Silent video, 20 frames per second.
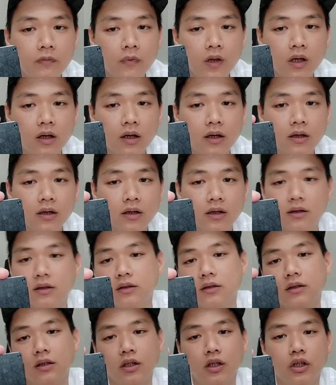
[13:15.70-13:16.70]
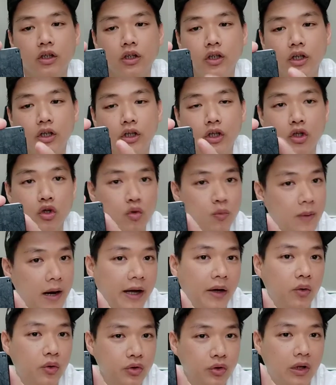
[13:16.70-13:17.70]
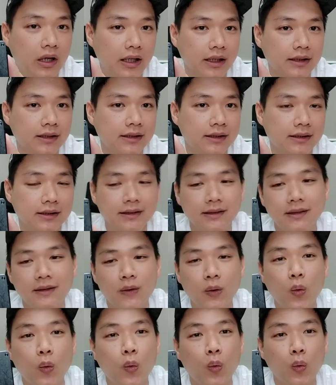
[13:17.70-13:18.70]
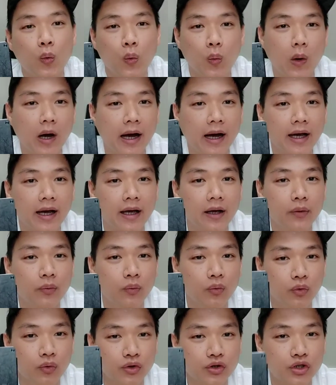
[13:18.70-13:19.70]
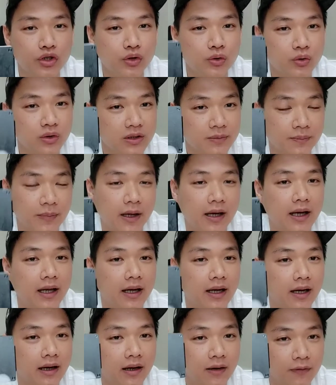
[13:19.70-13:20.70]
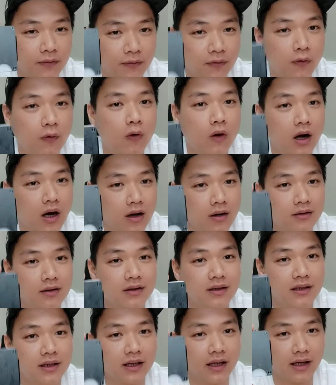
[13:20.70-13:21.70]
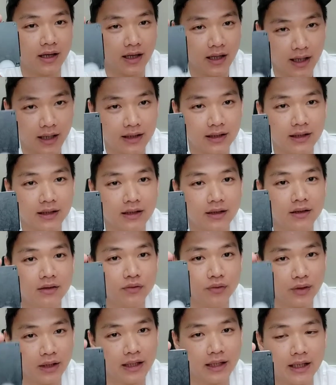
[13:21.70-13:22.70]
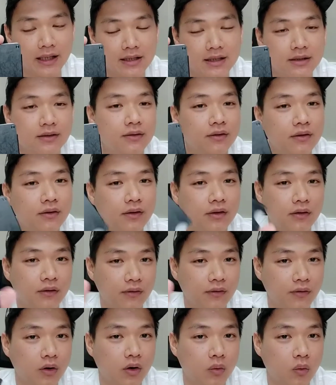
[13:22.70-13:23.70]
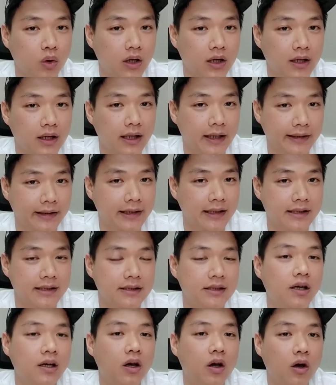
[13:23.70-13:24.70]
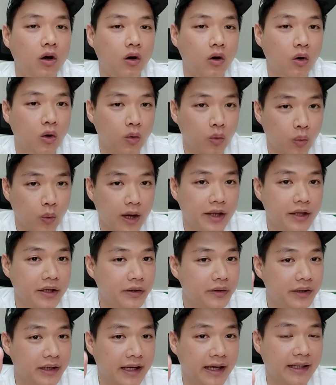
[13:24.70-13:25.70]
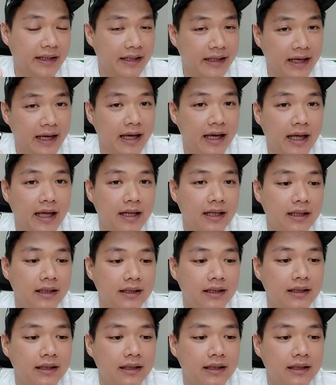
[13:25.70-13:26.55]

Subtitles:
And you might also ask, why would you spend 480 ringgits for a wallet like this when you can get it